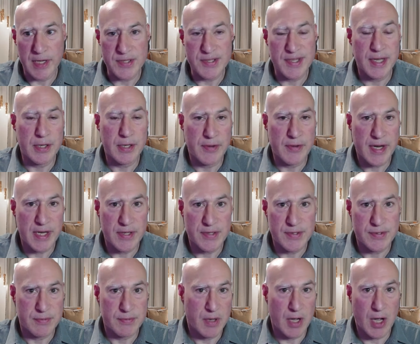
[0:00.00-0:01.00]
A centigrade
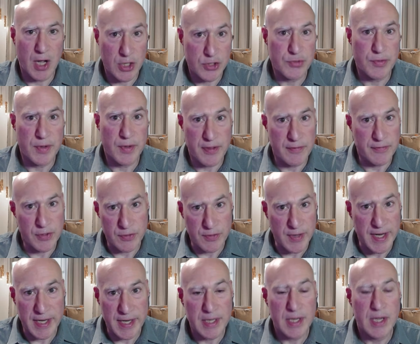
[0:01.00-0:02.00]
is 100th of a
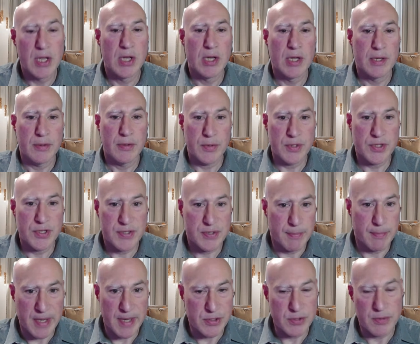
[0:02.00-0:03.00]
gray, which is
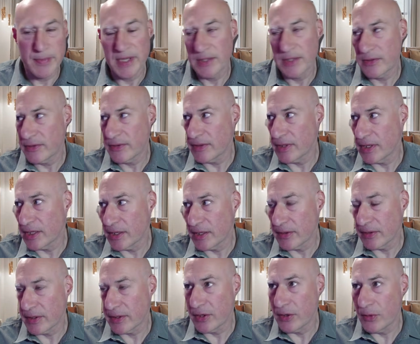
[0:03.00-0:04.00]
a measurement,
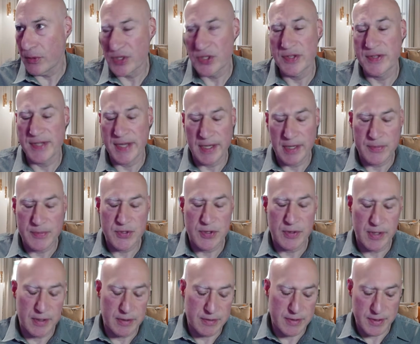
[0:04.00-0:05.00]

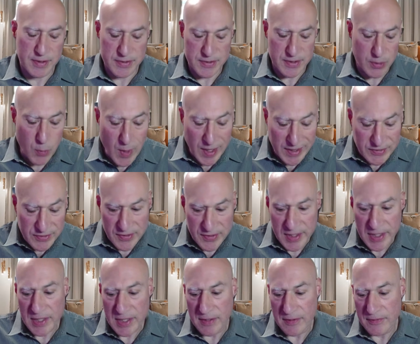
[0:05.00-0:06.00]
it's a
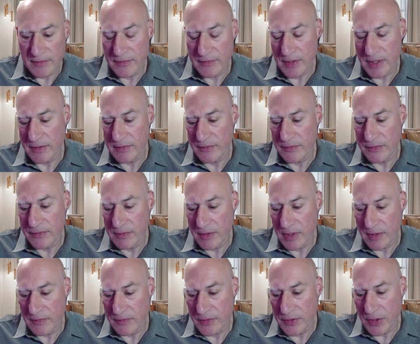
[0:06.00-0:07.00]
quantity of
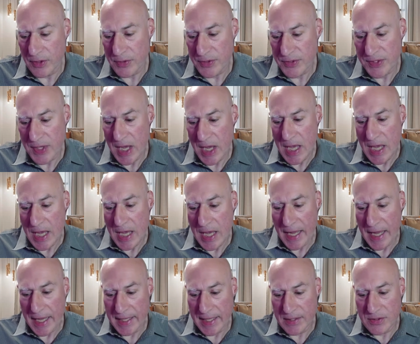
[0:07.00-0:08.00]
dose.
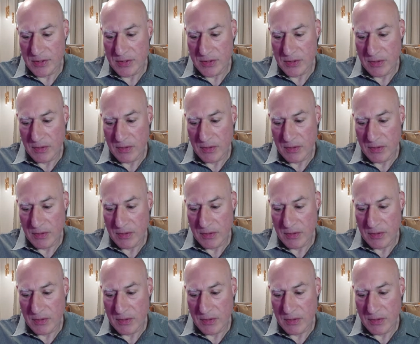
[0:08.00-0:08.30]
And